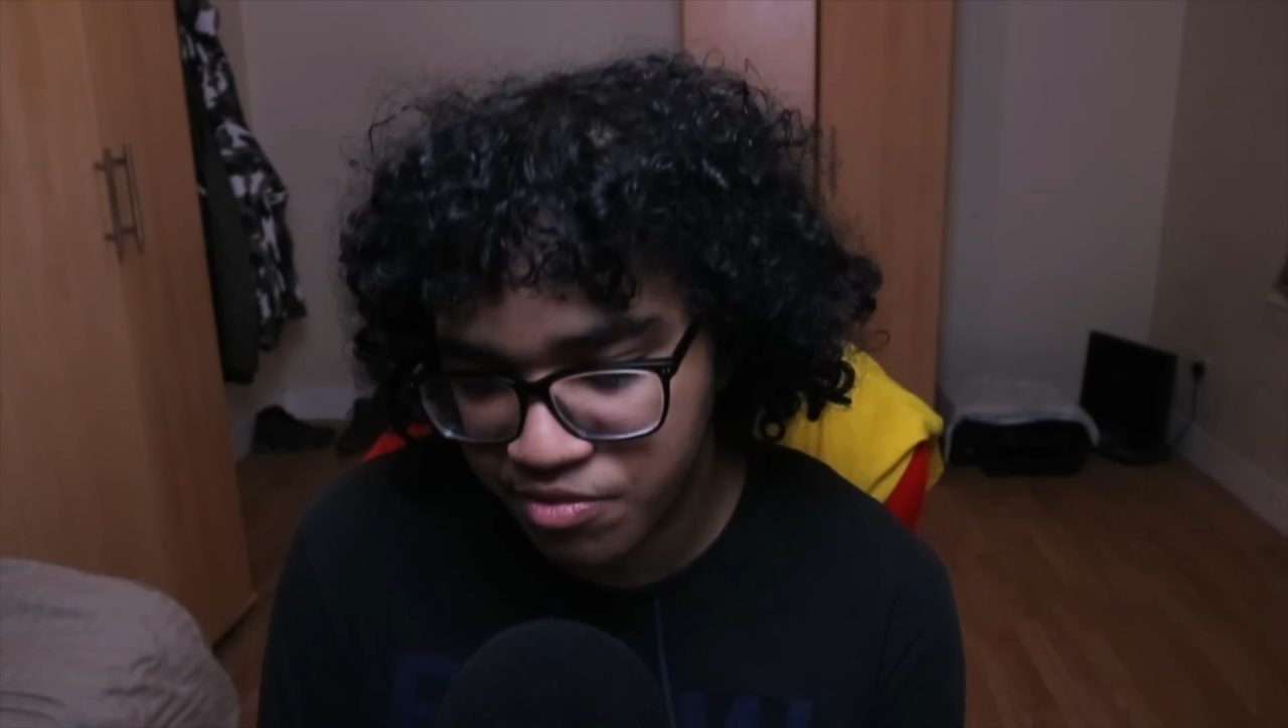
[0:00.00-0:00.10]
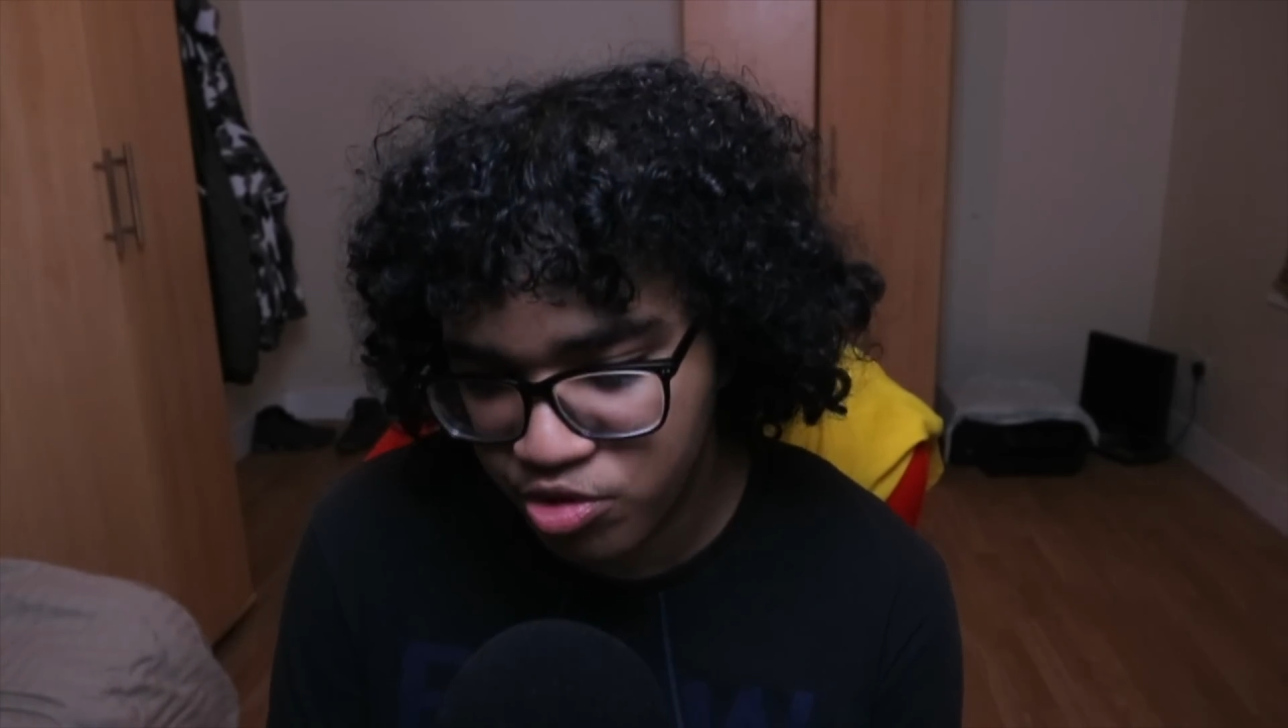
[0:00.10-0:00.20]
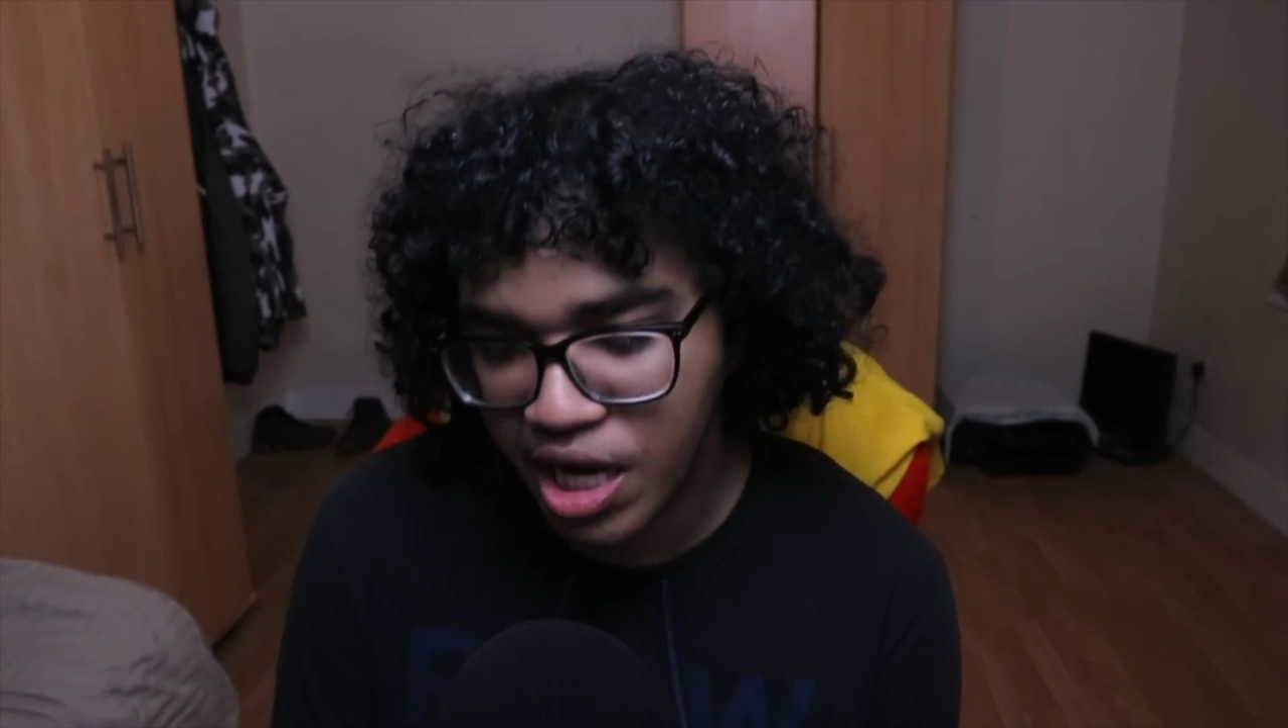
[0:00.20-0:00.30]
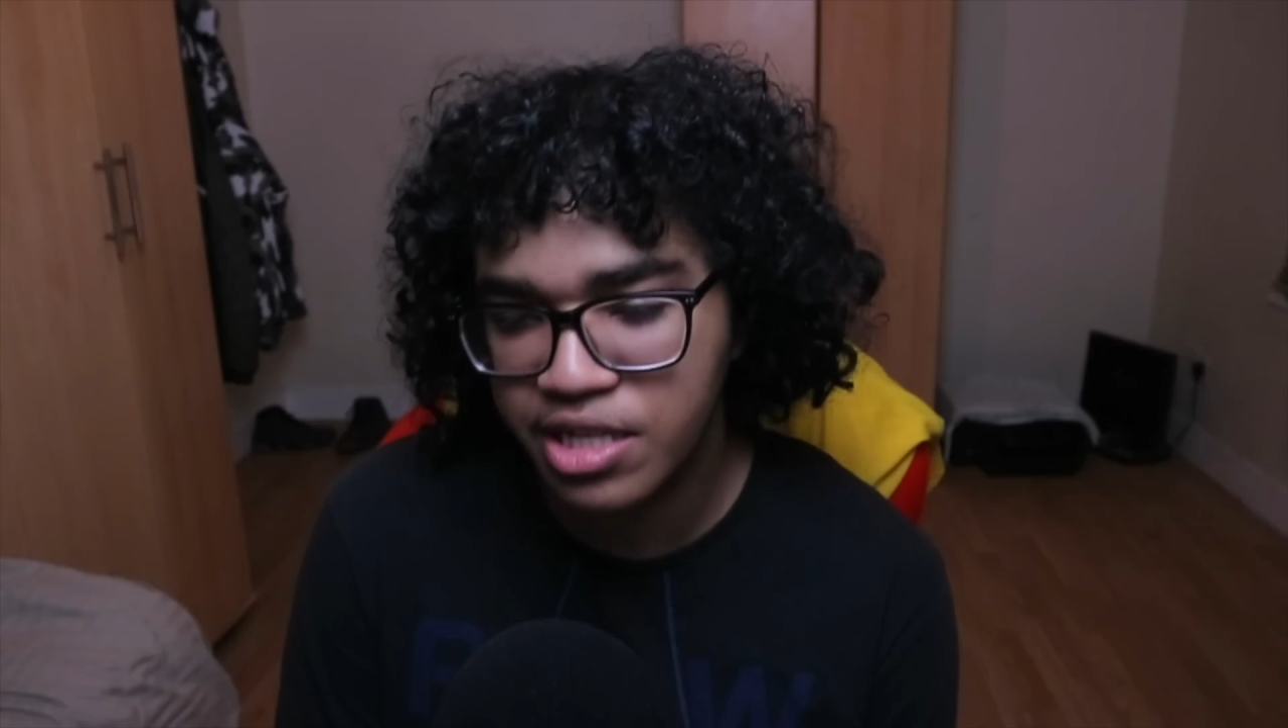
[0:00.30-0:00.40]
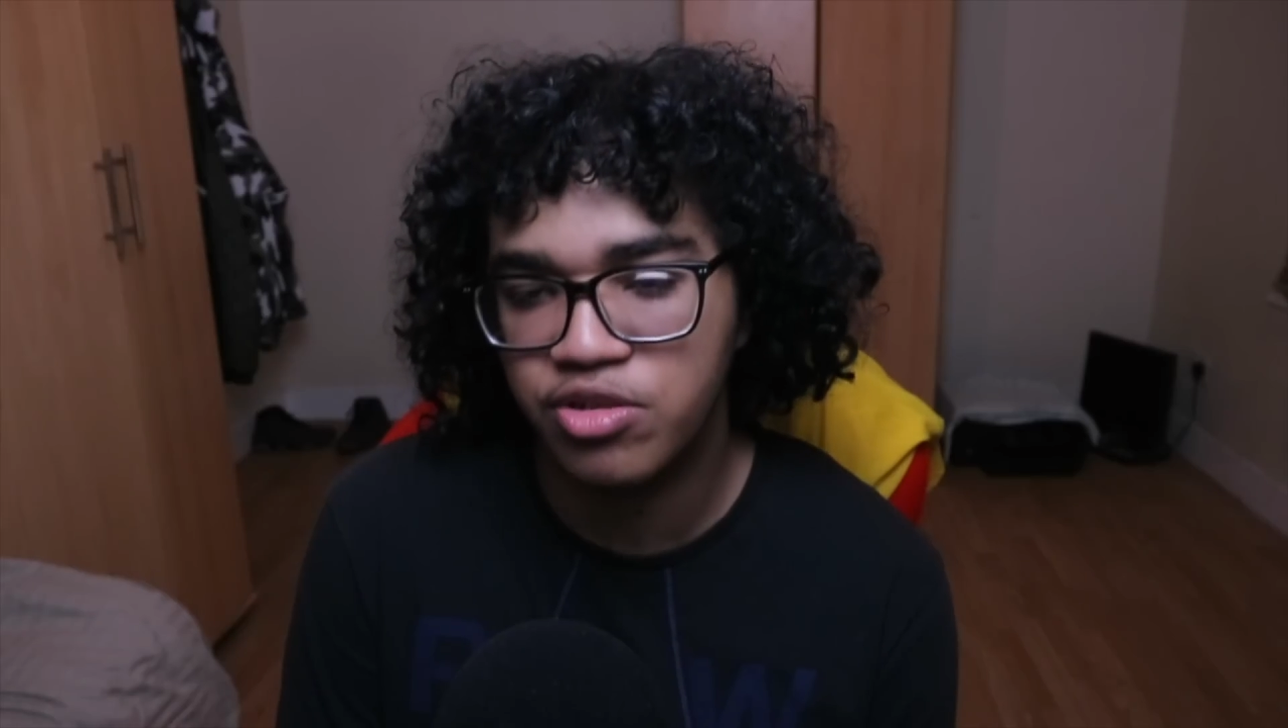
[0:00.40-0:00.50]

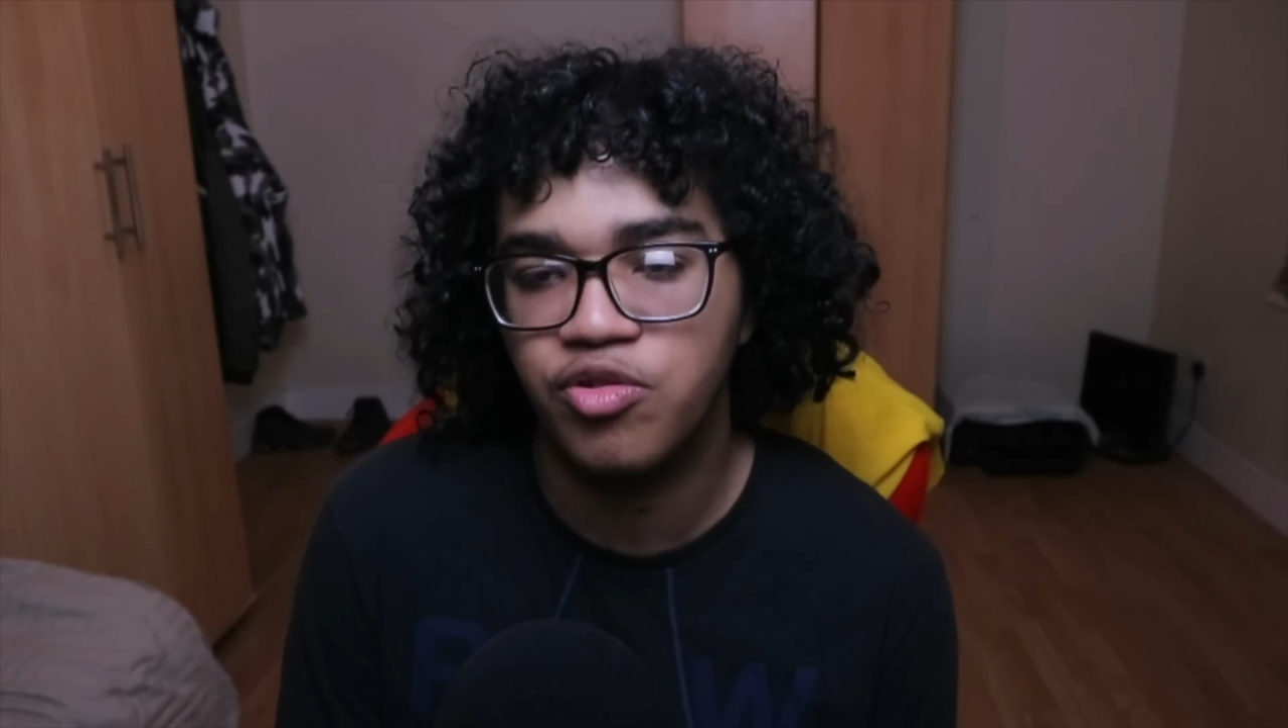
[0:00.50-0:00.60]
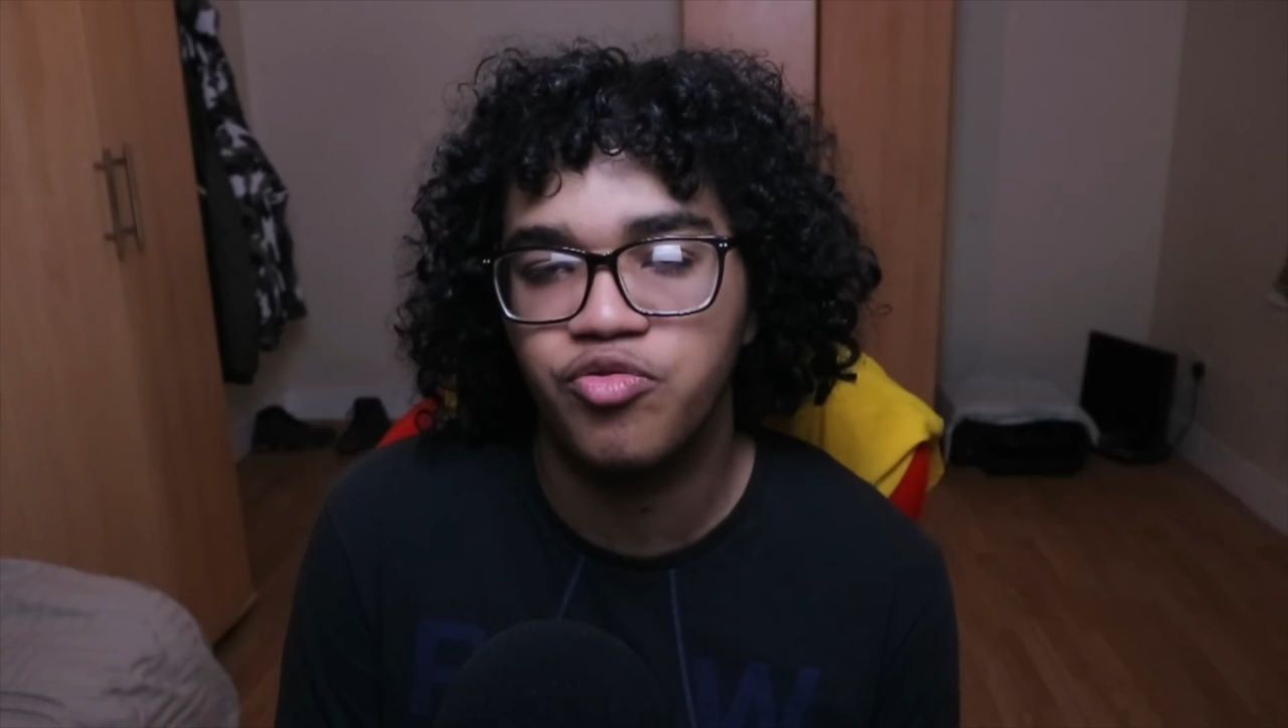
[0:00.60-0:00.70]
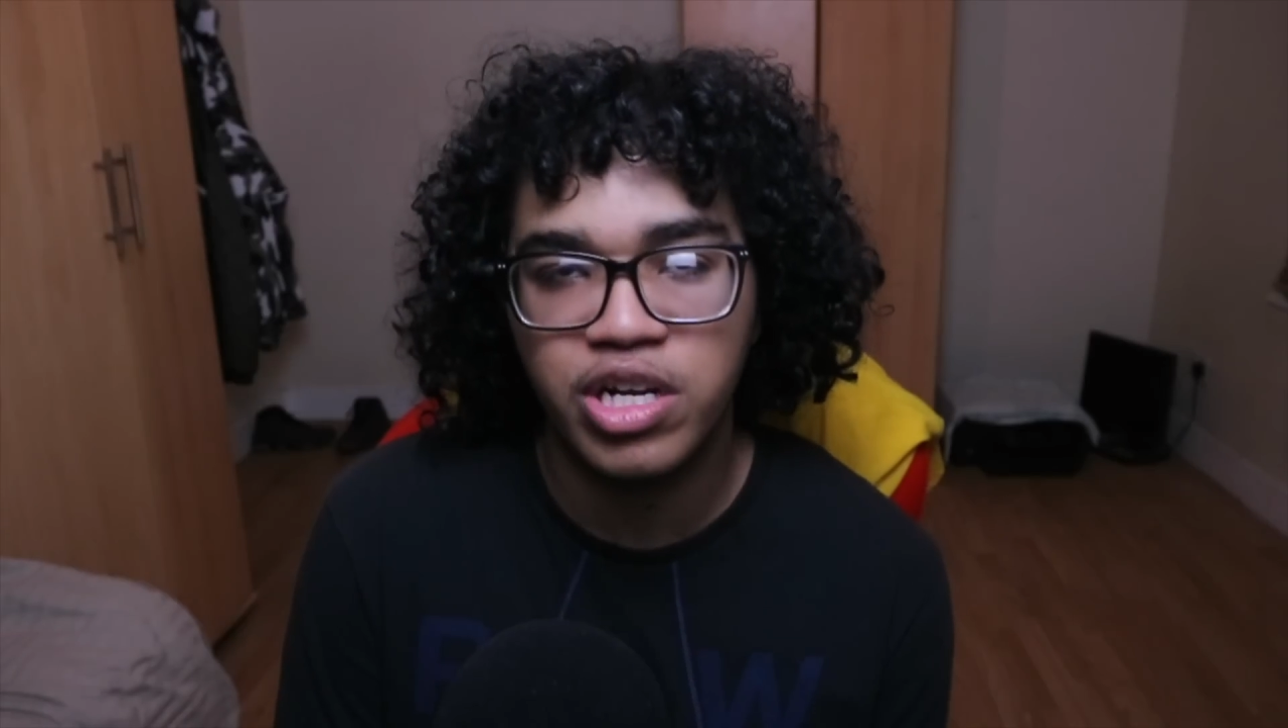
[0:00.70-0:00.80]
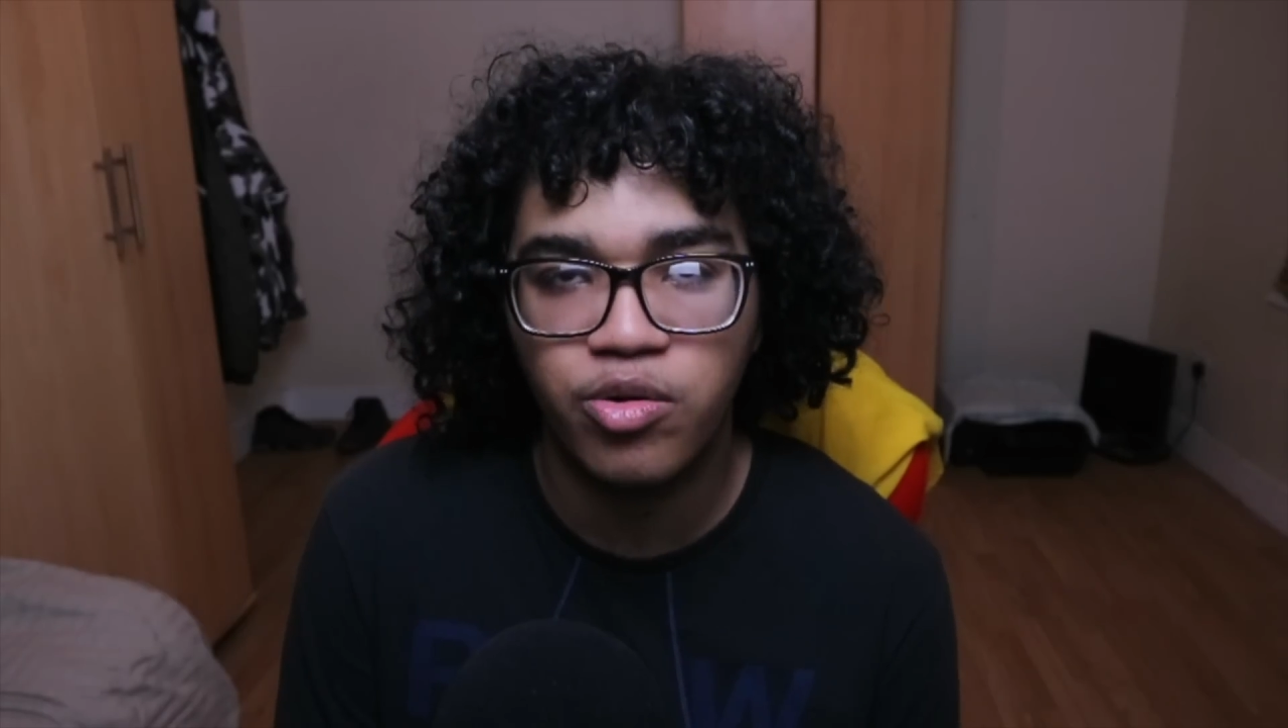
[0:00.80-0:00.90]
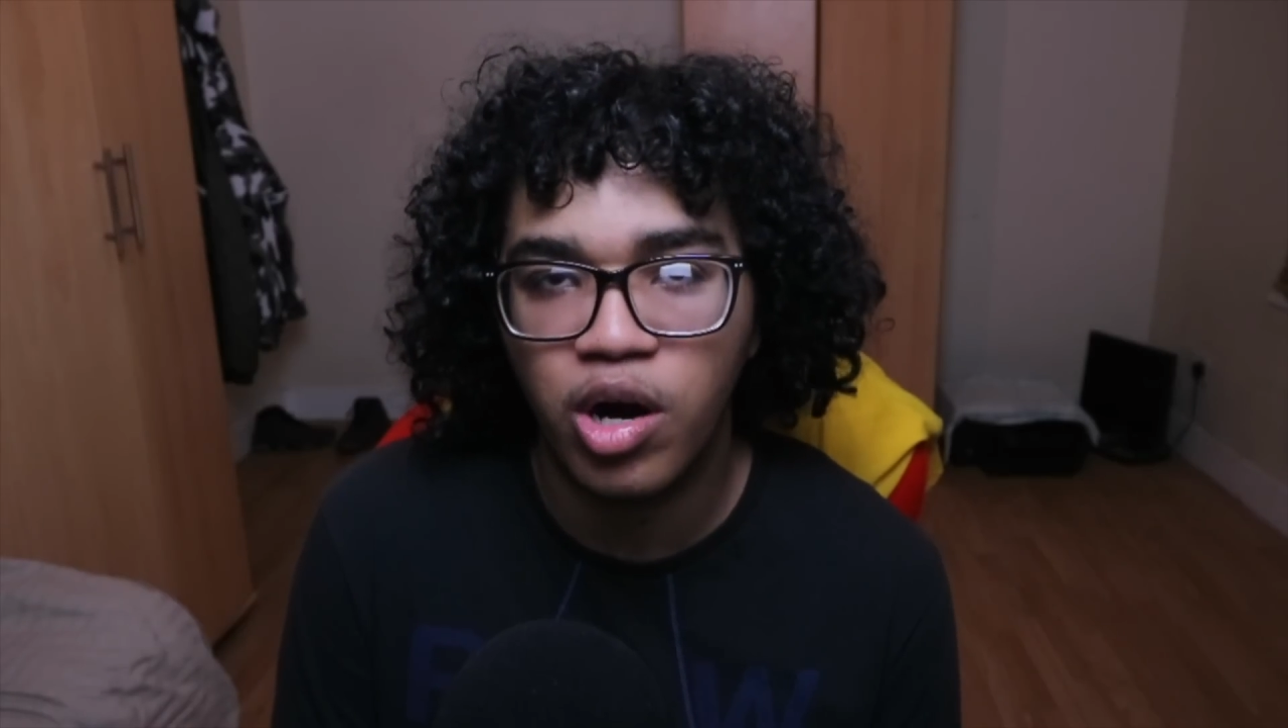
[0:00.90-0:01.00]
If you guys are a
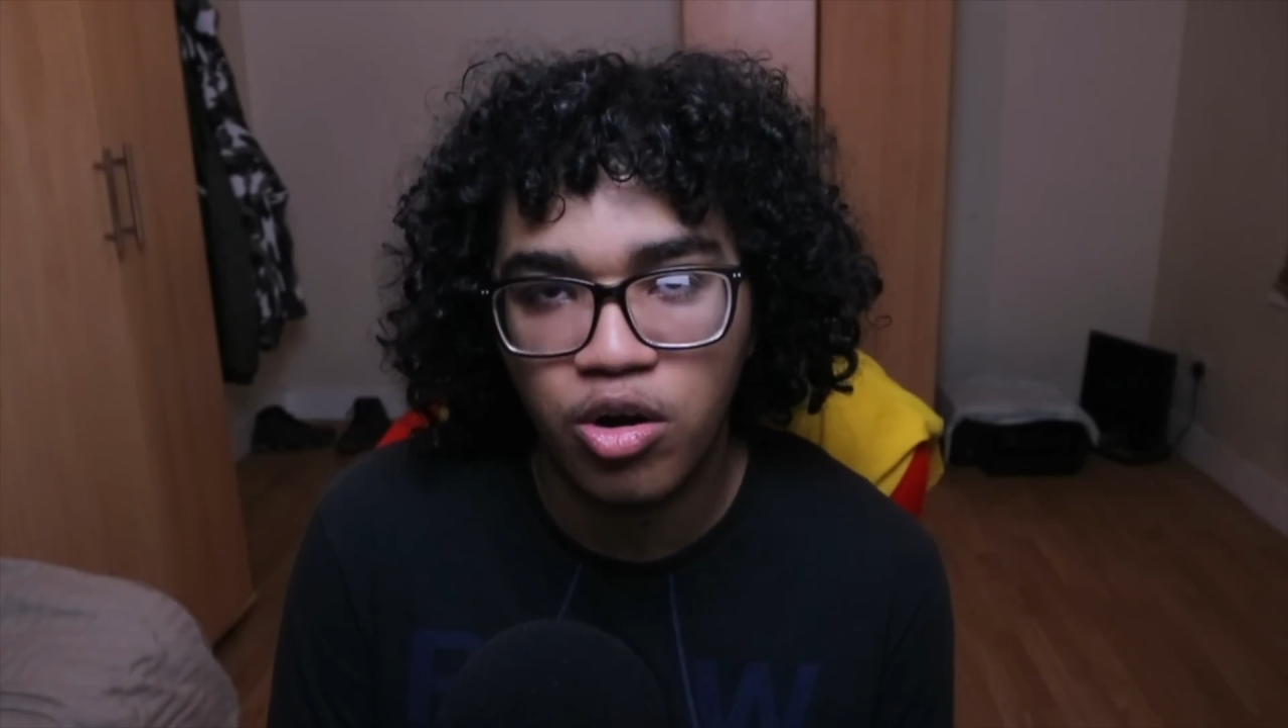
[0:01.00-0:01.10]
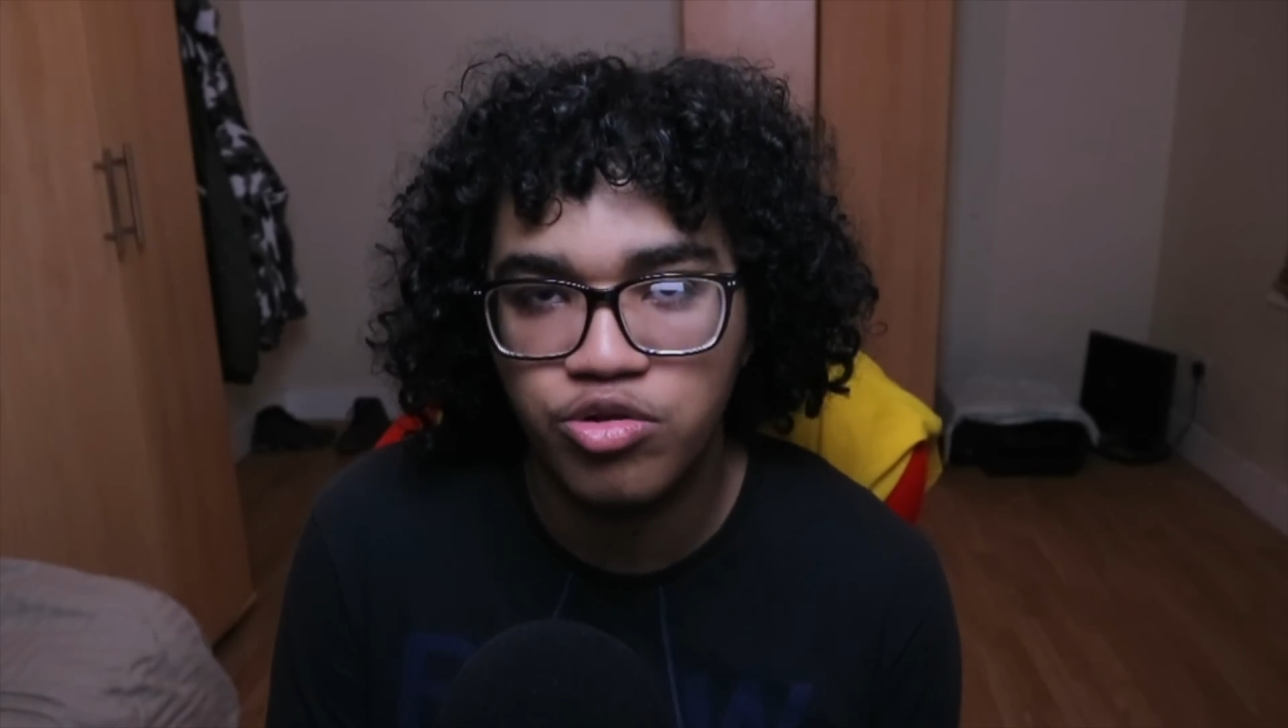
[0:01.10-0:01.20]
real